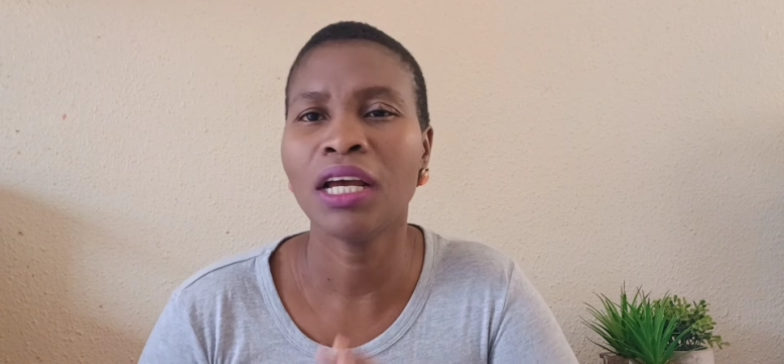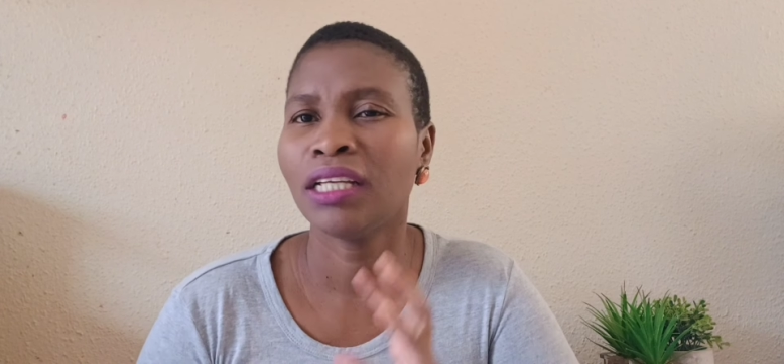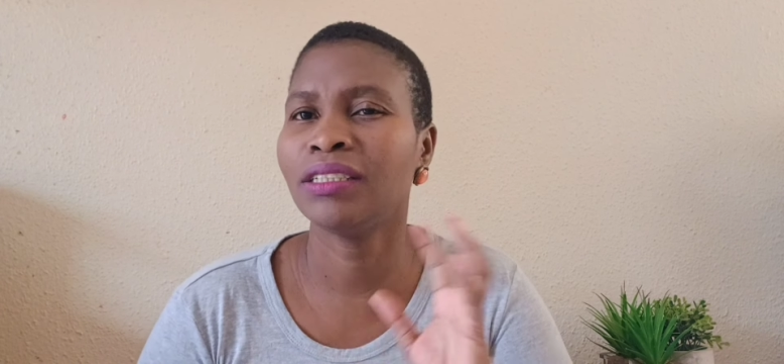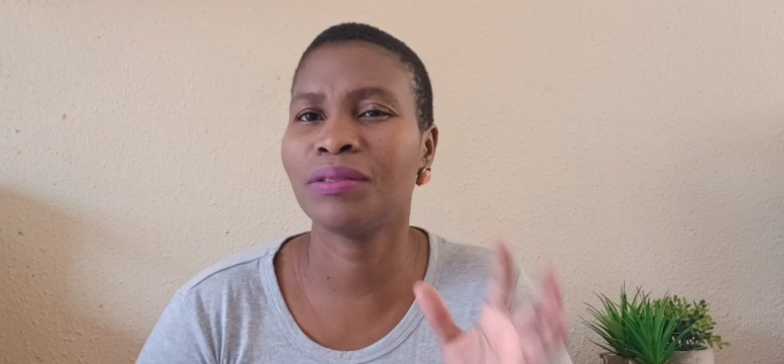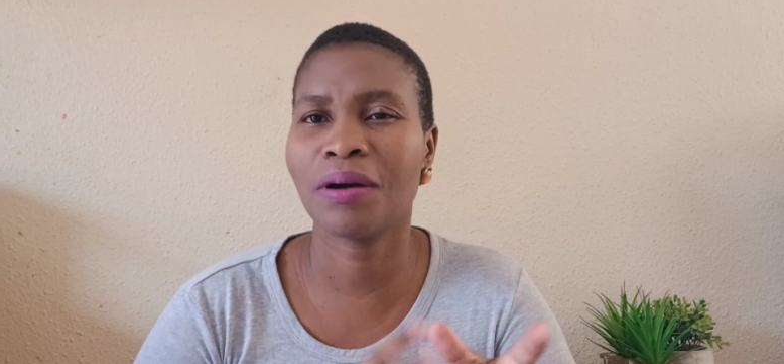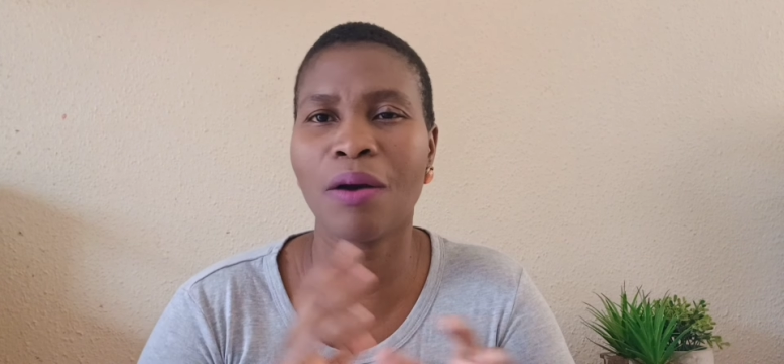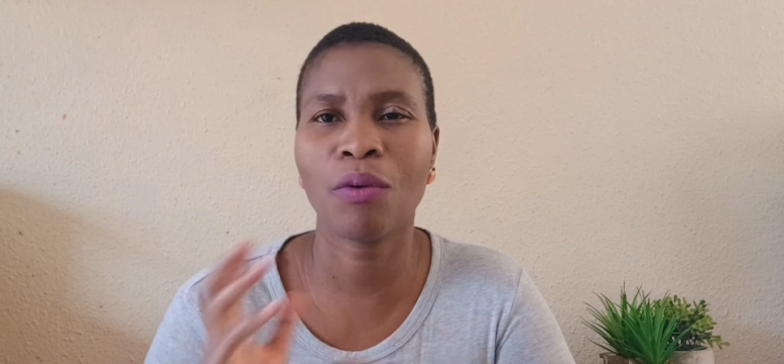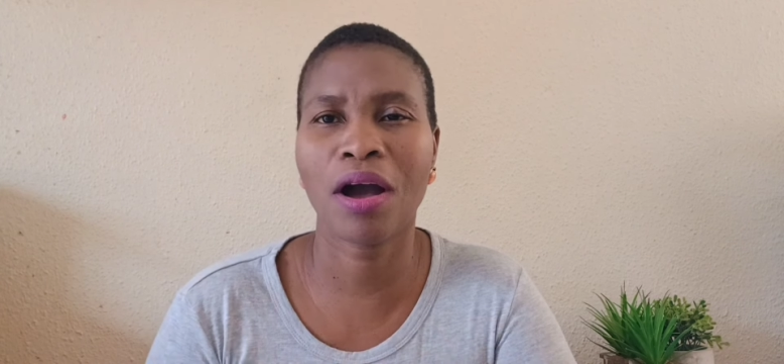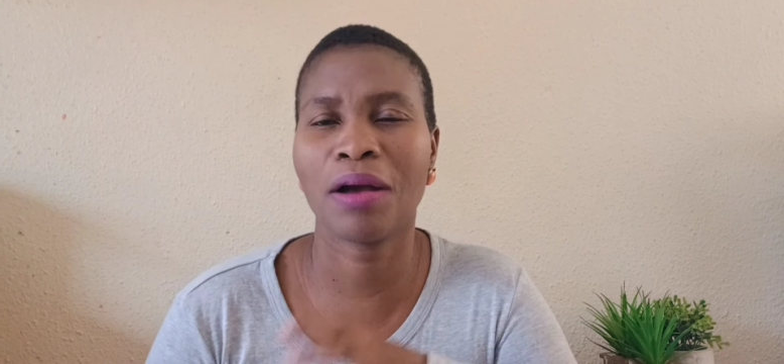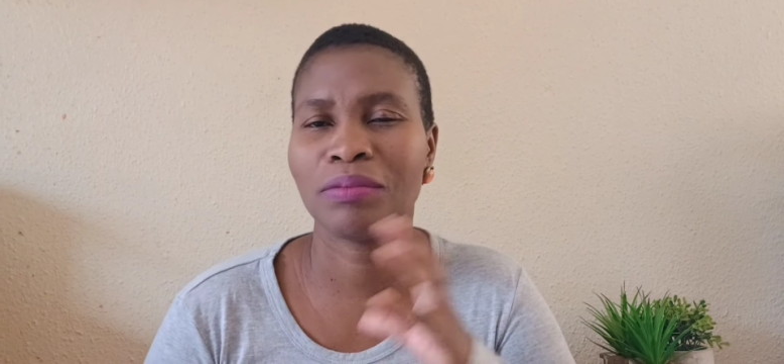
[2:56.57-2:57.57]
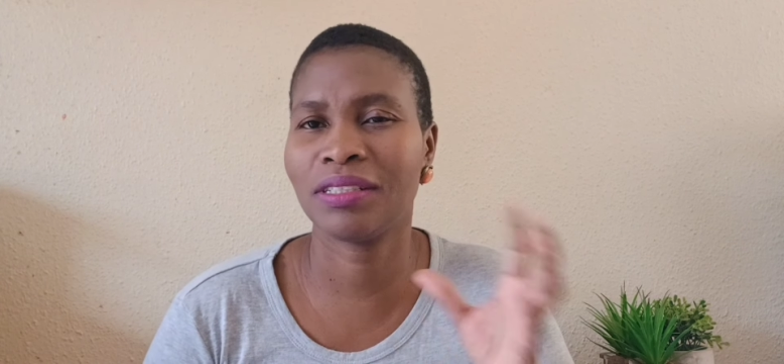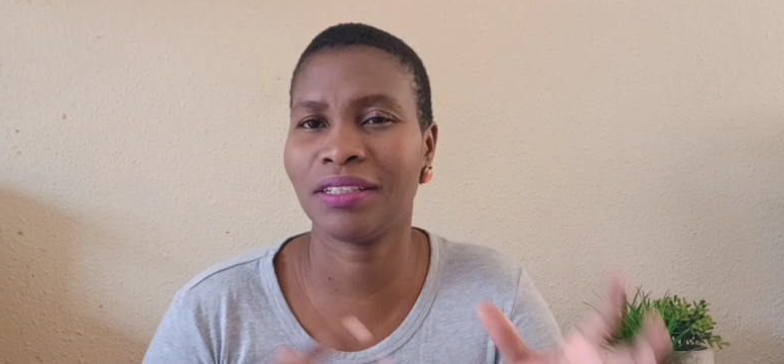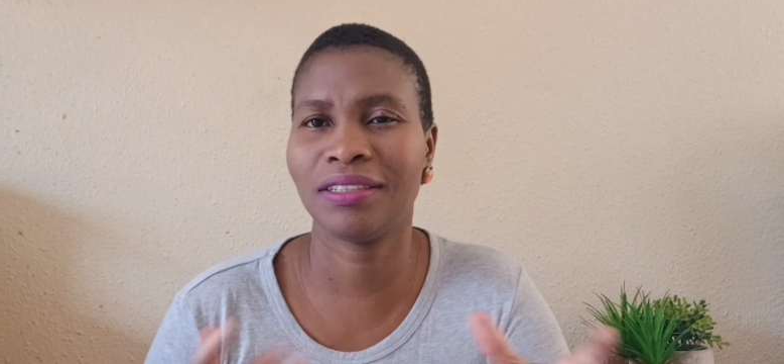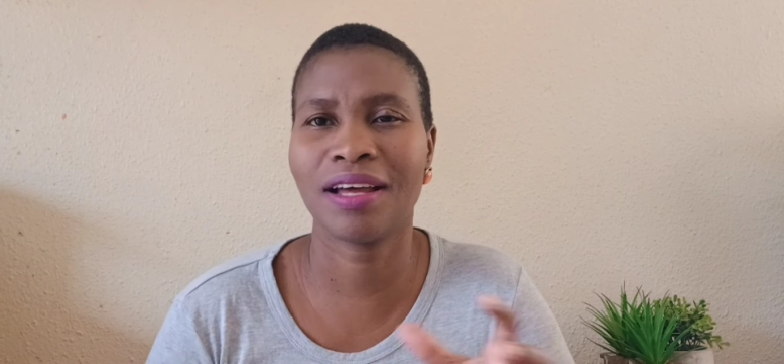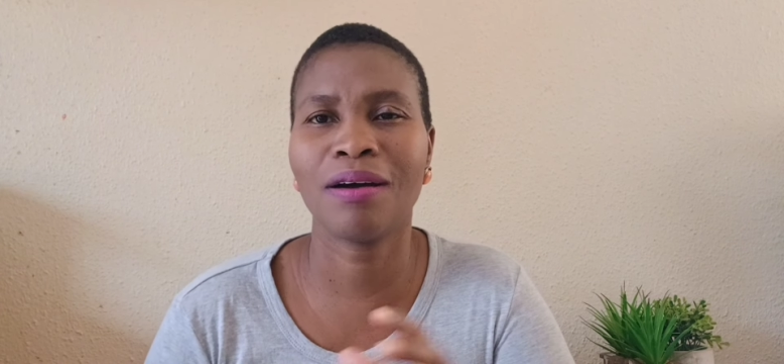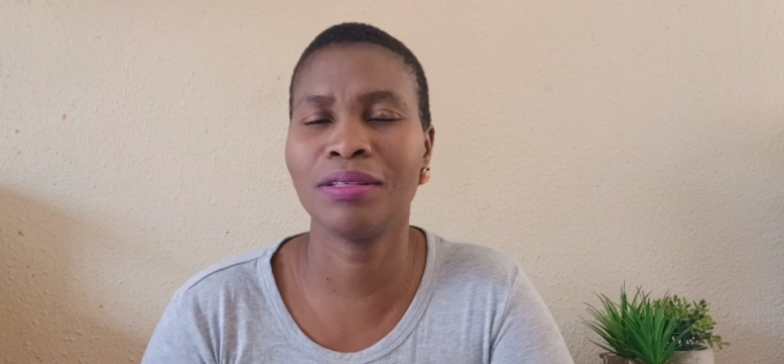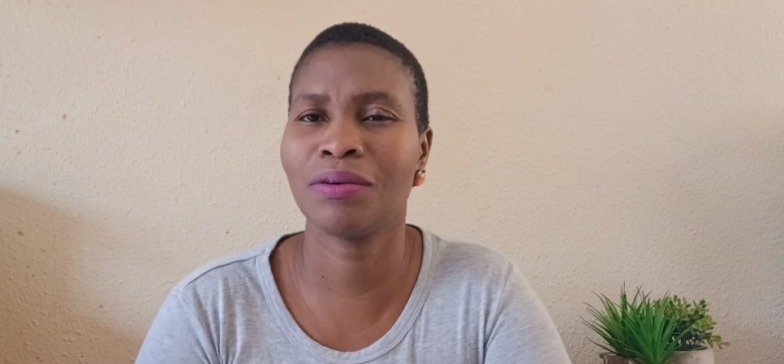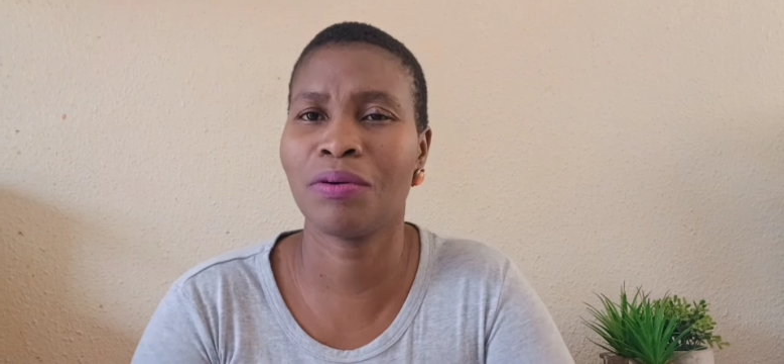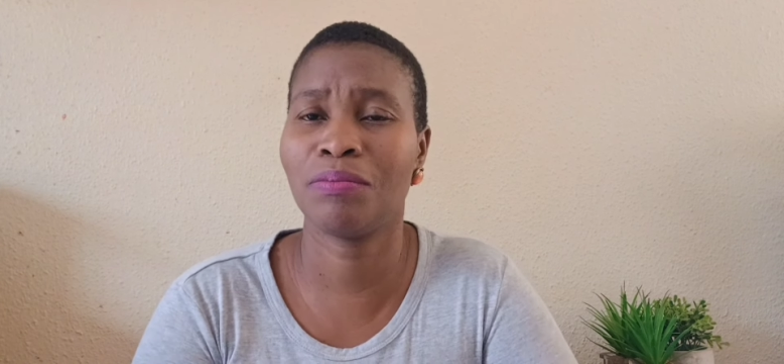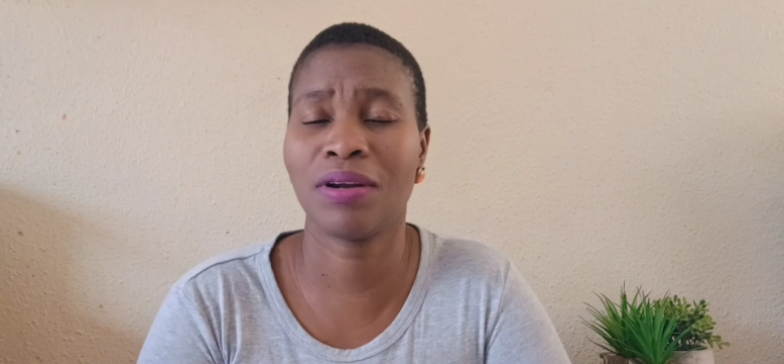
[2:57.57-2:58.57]
you know, our ups and downs,
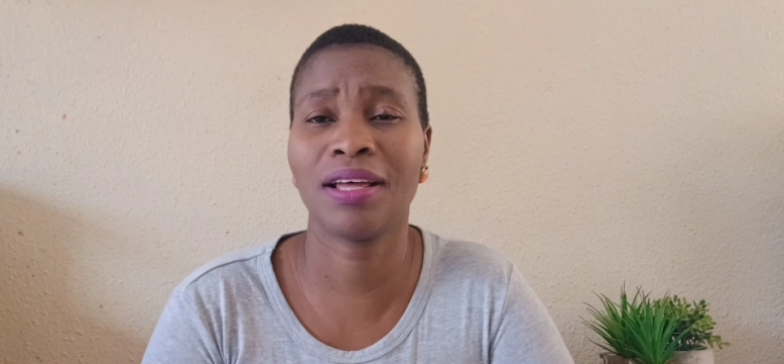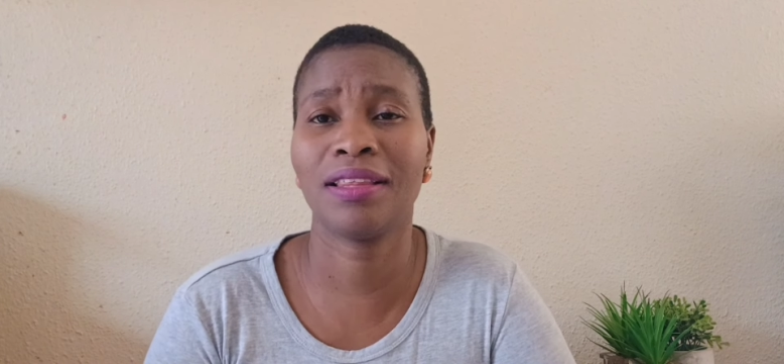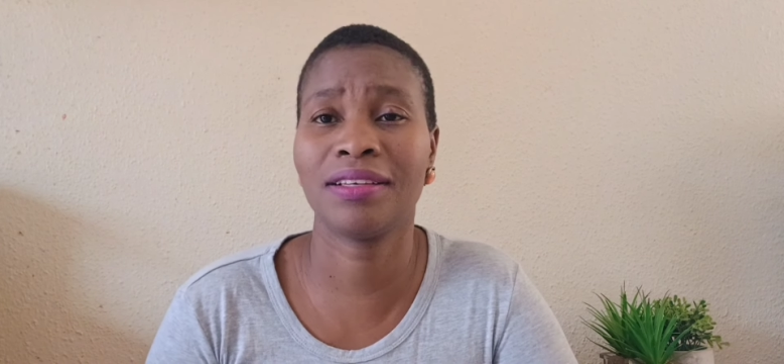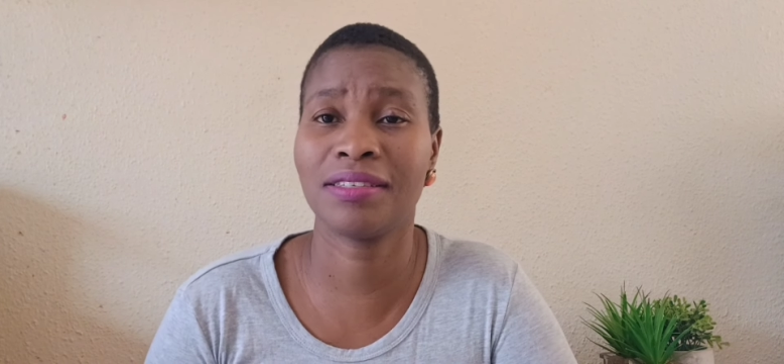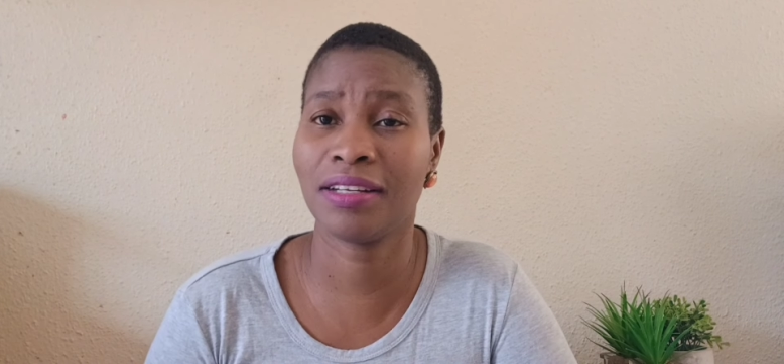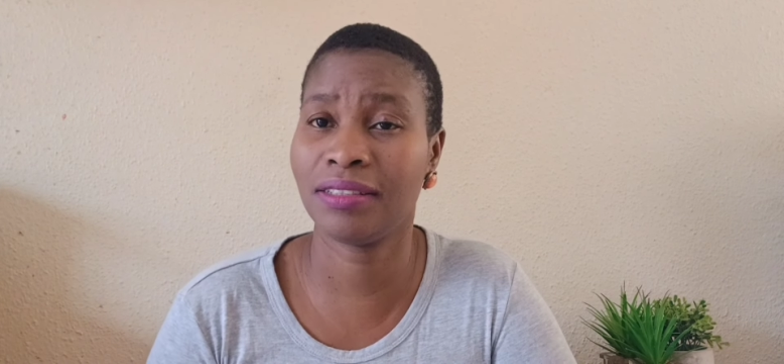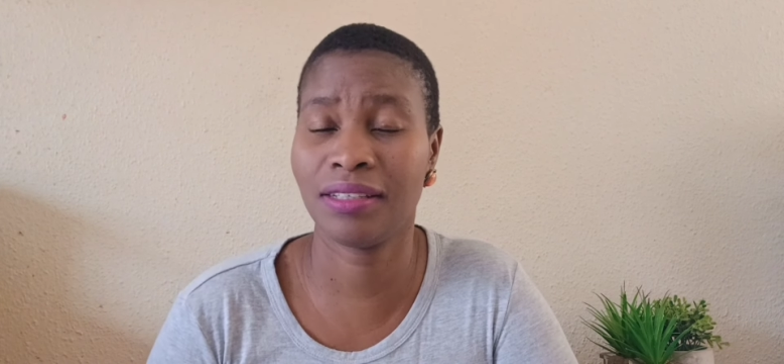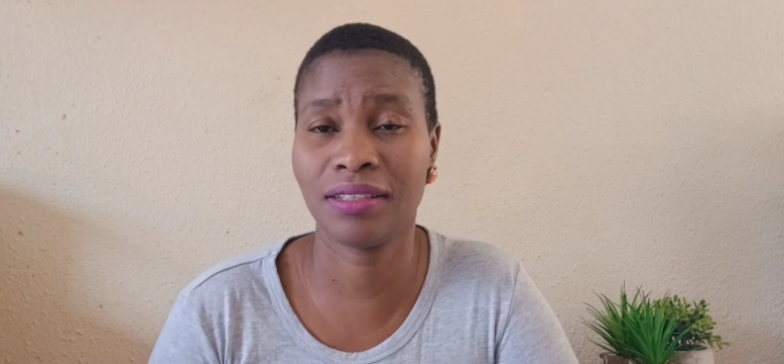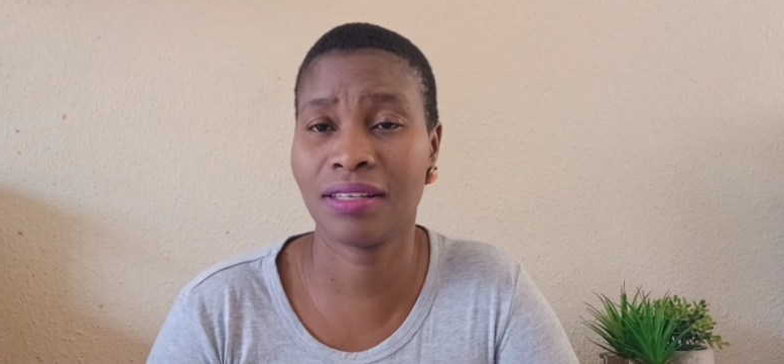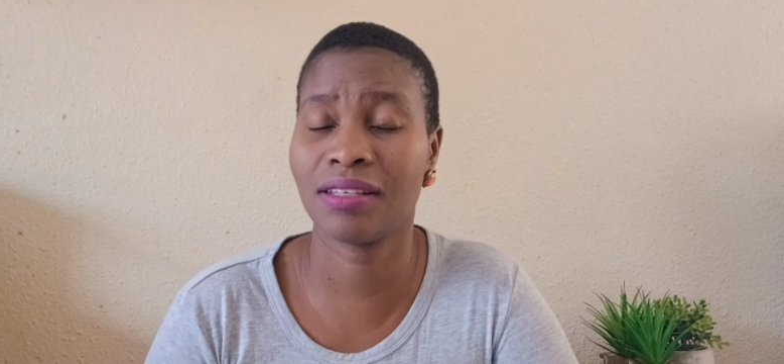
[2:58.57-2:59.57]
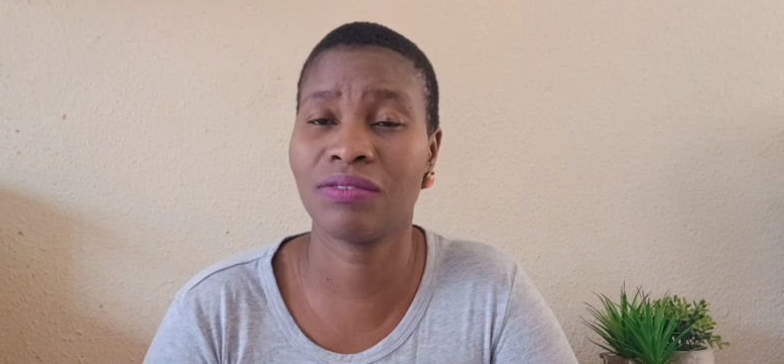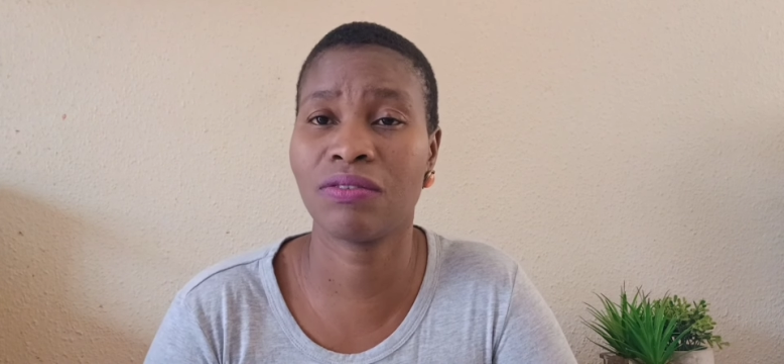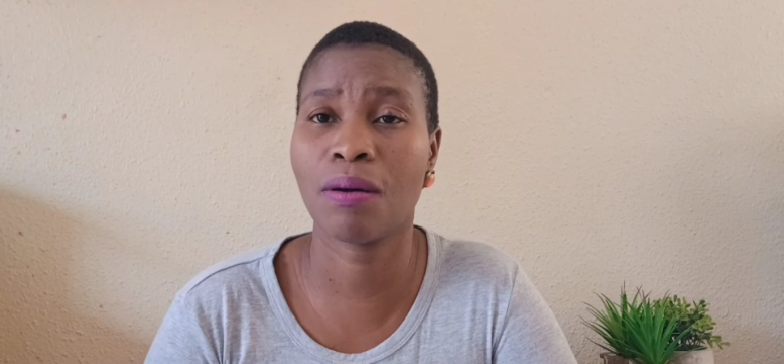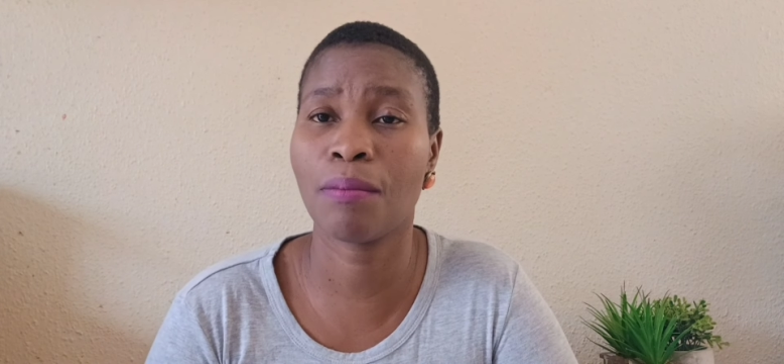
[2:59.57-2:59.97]
our brothers and sisters from